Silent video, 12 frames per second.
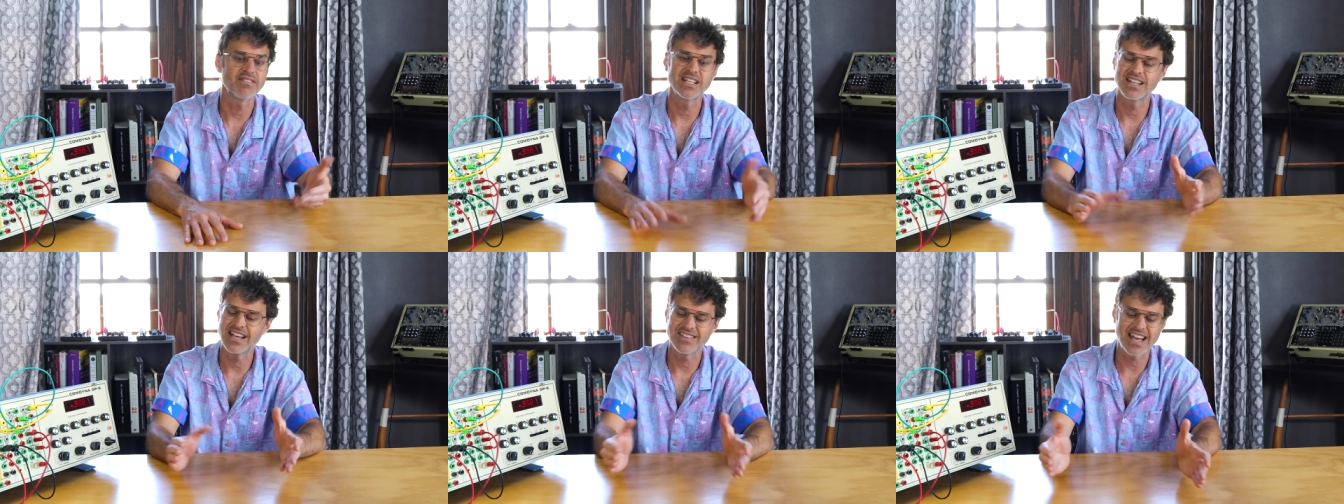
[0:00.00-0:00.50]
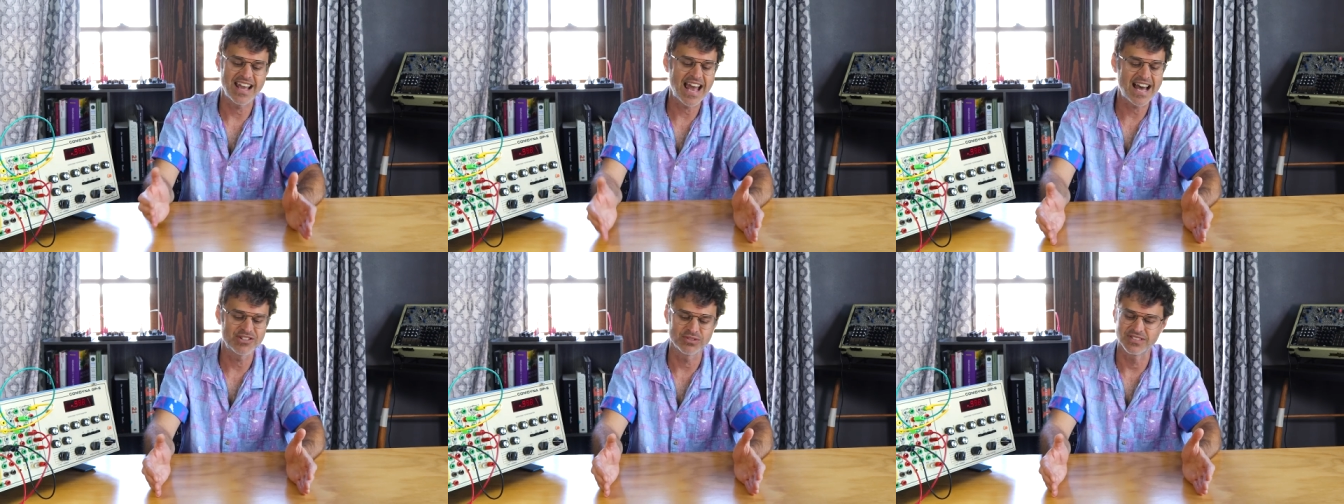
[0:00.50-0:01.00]
I mean, they, they
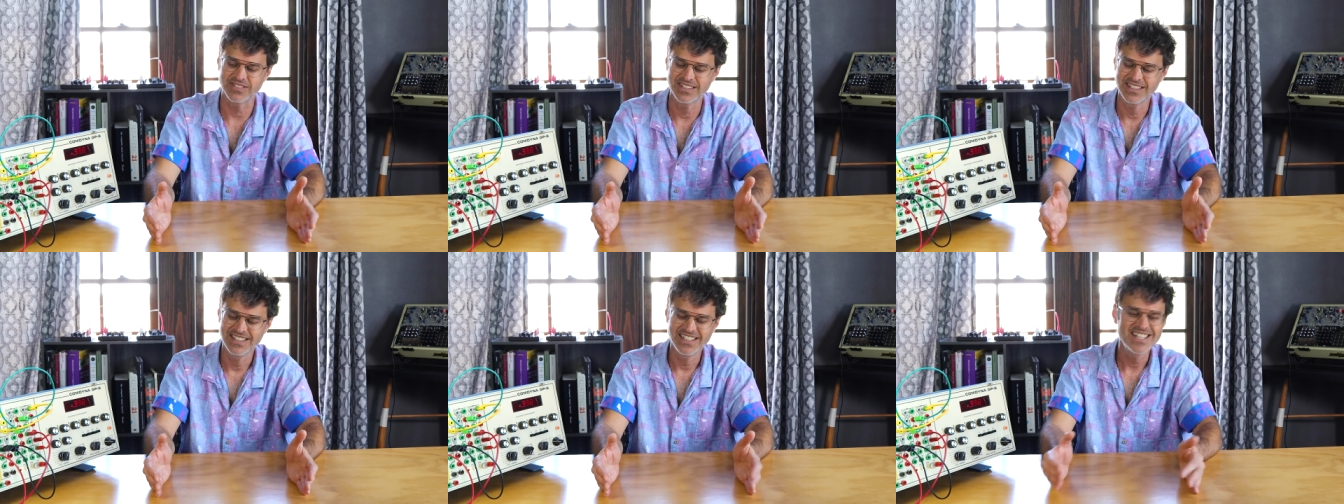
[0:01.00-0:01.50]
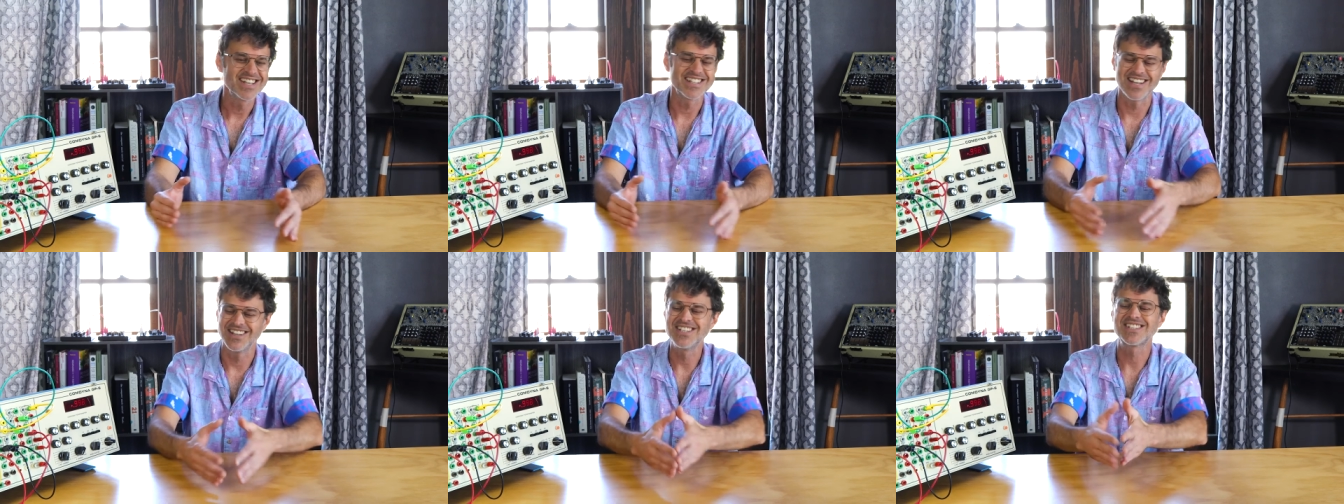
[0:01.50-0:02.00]
had to have
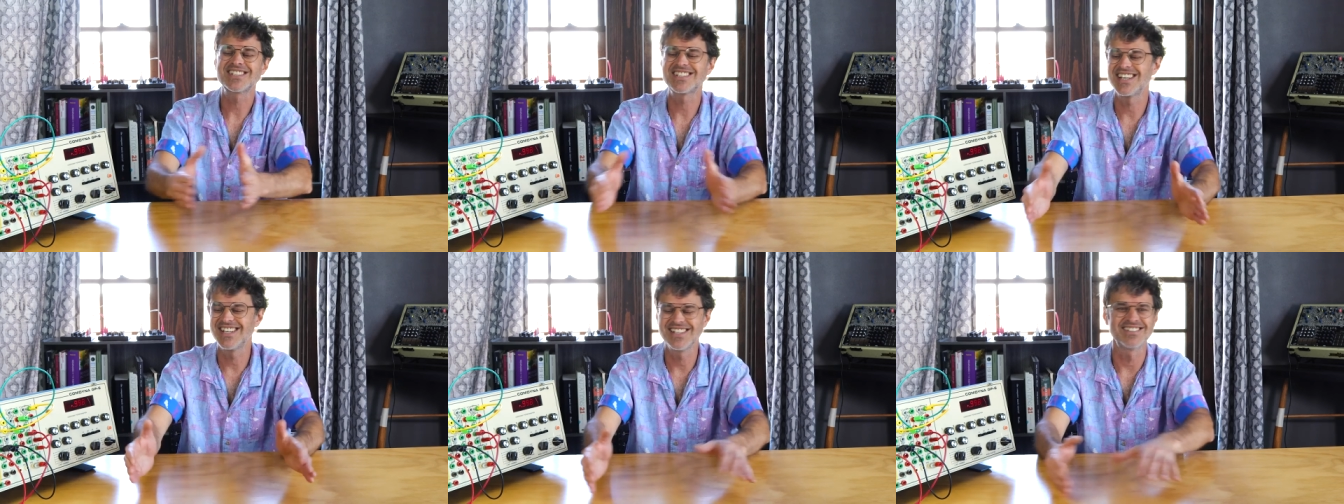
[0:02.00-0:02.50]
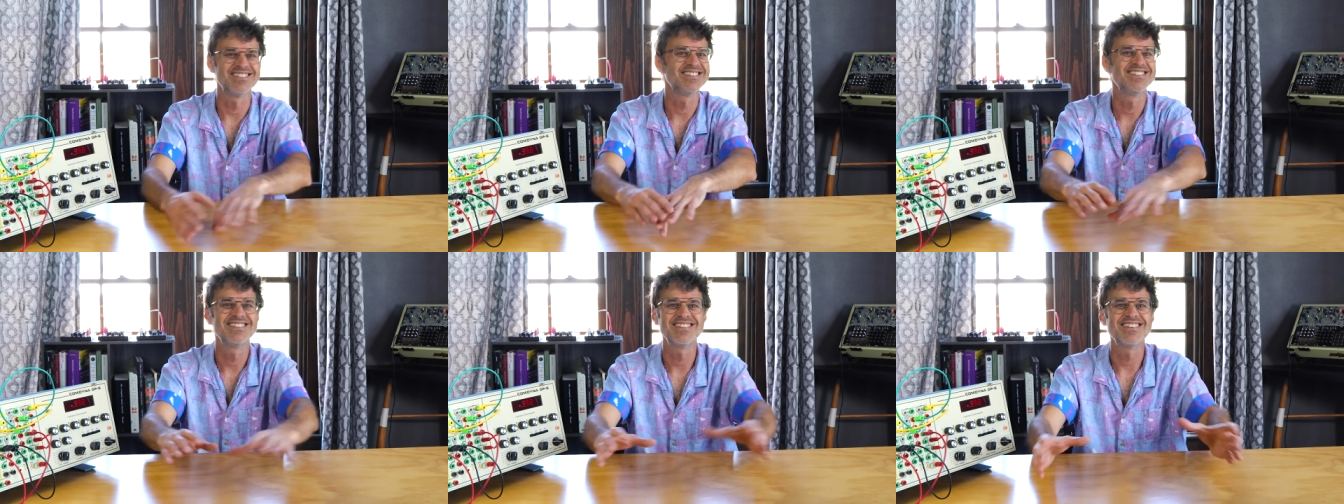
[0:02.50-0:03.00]
at least
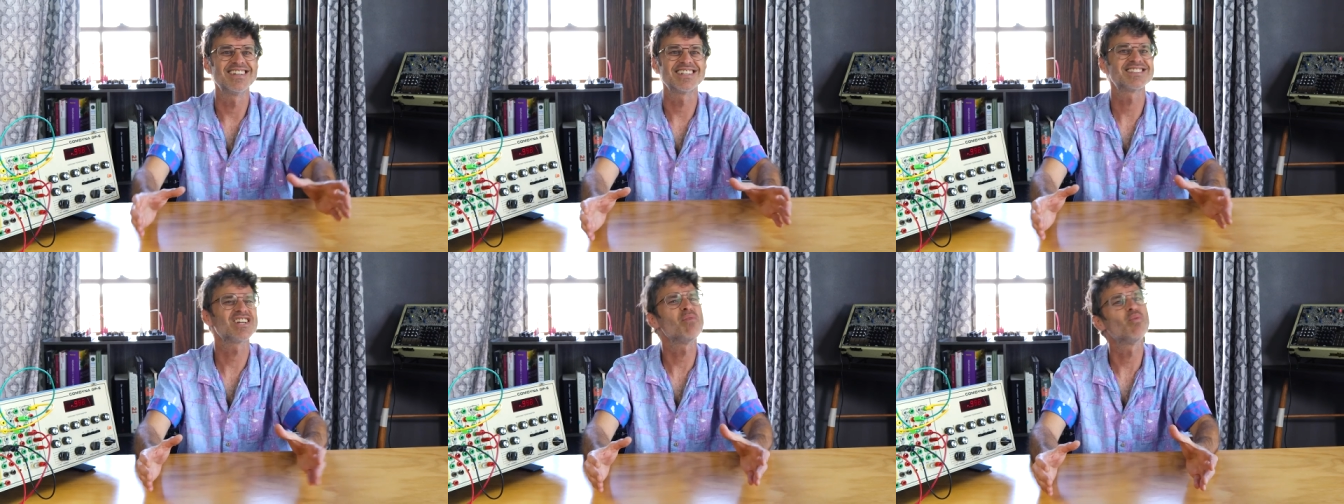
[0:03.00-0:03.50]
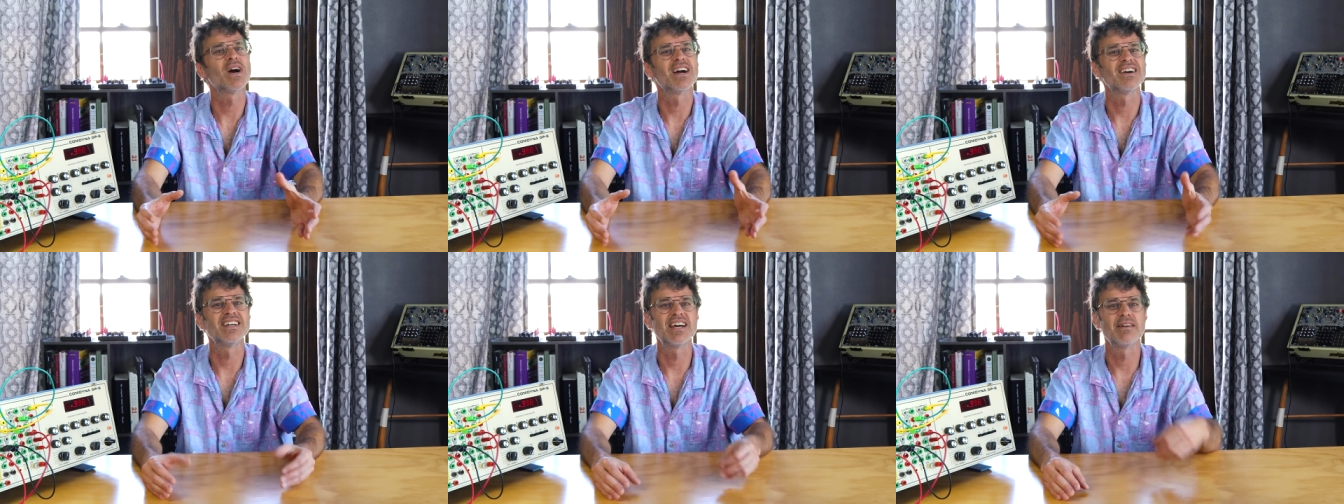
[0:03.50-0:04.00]
seen this
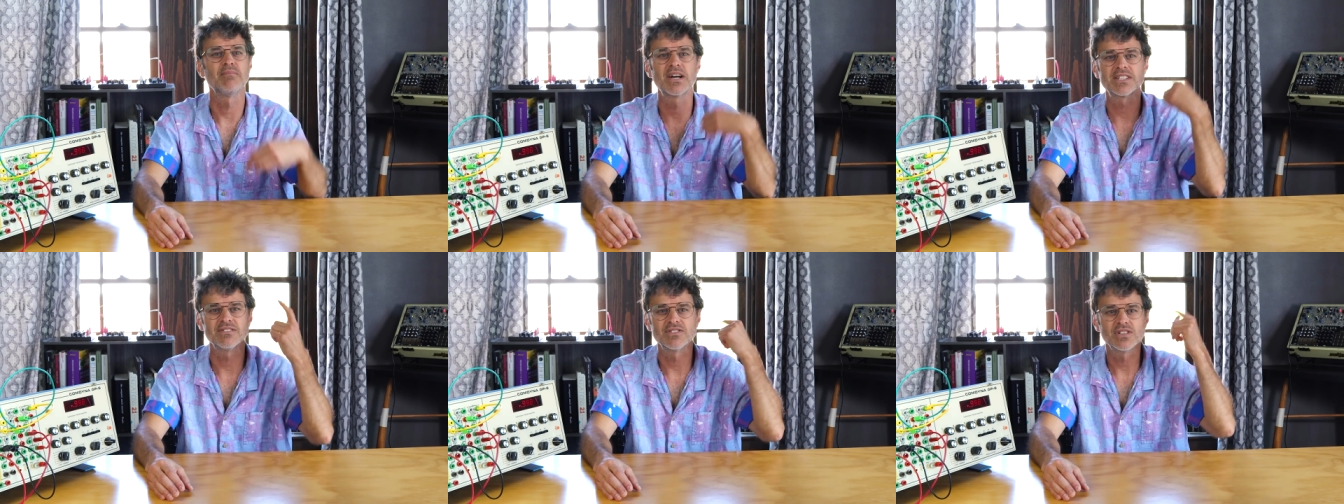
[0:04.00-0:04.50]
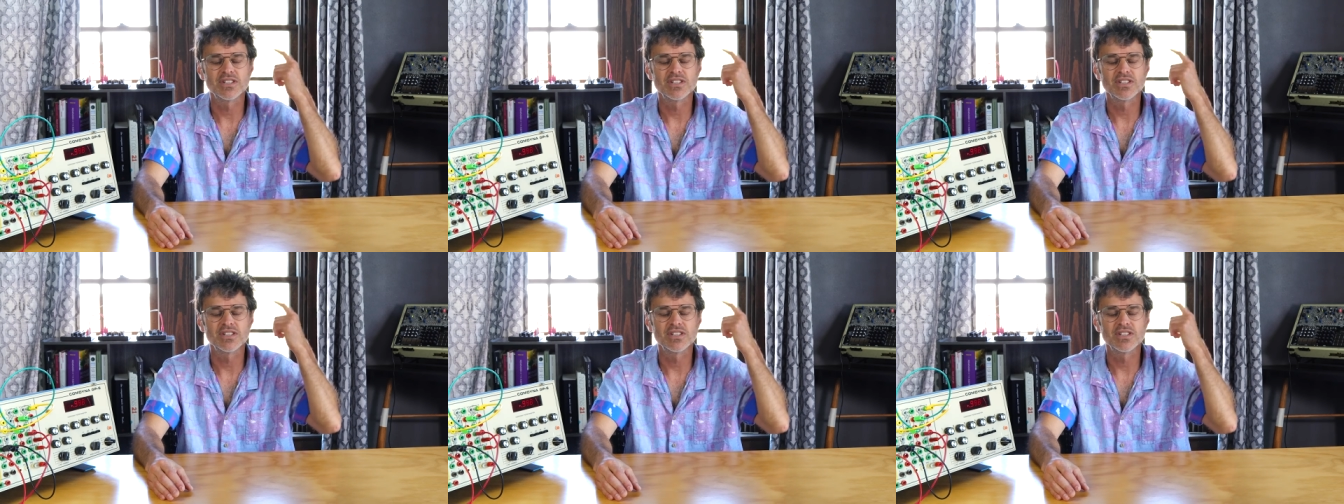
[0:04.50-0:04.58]
somewhere, and it must have,